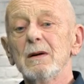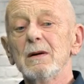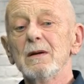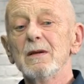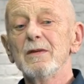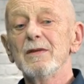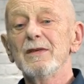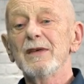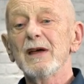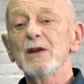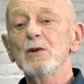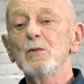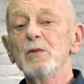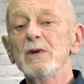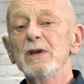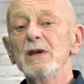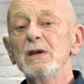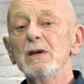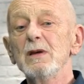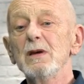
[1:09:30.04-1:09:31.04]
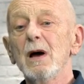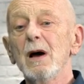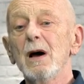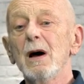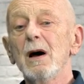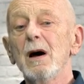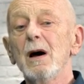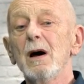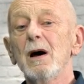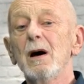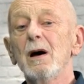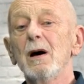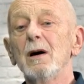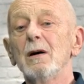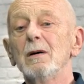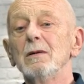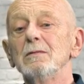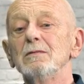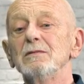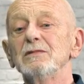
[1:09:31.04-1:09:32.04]
that we
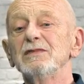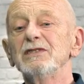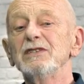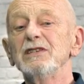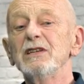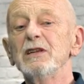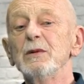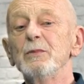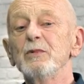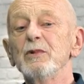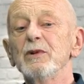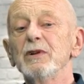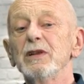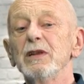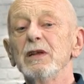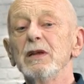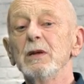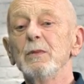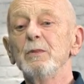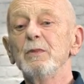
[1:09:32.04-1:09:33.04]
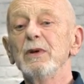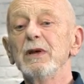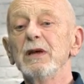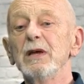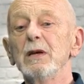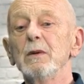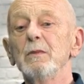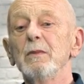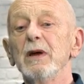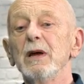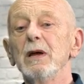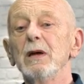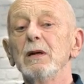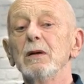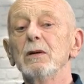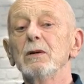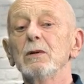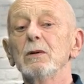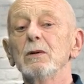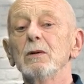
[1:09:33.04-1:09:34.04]
are deliberately being
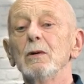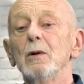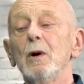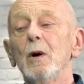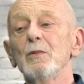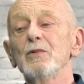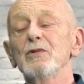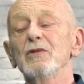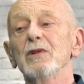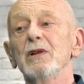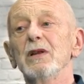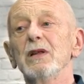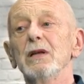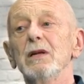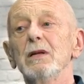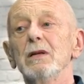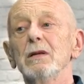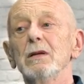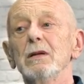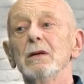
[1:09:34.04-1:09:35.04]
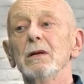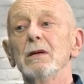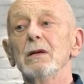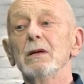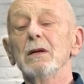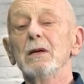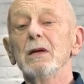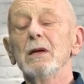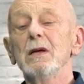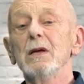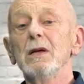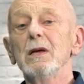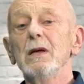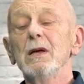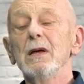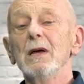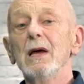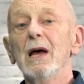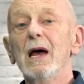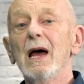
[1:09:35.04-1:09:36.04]
made obsolete,
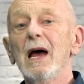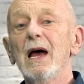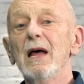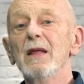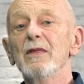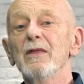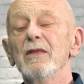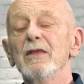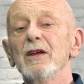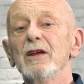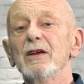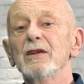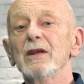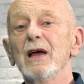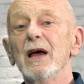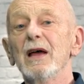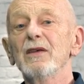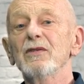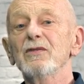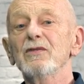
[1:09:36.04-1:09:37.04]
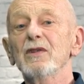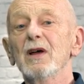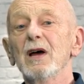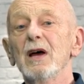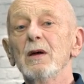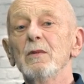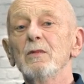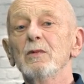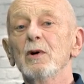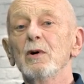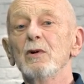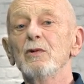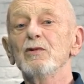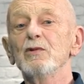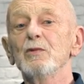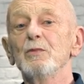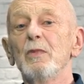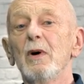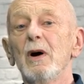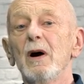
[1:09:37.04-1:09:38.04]
and that as time
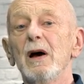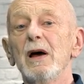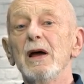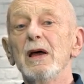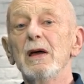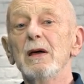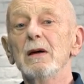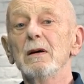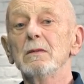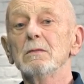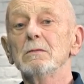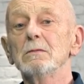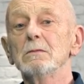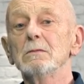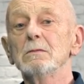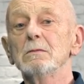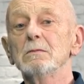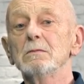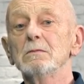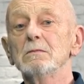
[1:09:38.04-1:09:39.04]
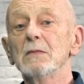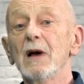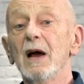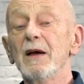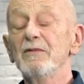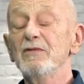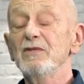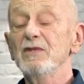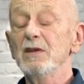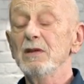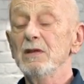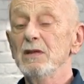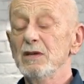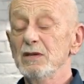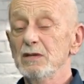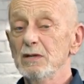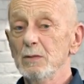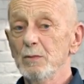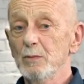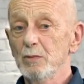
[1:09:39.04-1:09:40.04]
goes by, I've seen
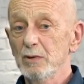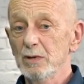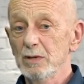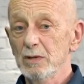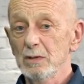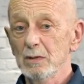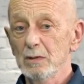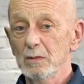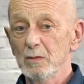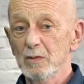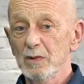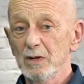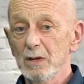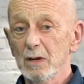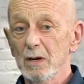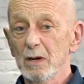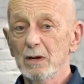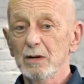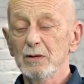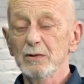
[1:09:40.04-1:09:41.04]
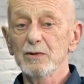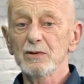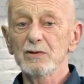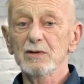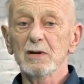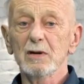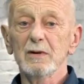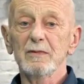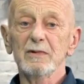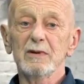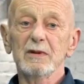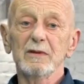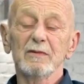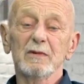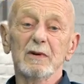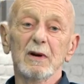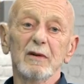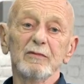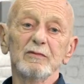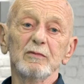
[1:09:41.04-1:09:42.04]
this in Britain with our
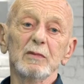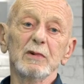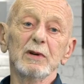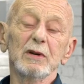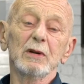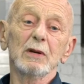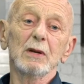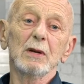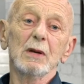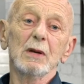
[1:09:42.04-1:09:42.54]
Conservative government,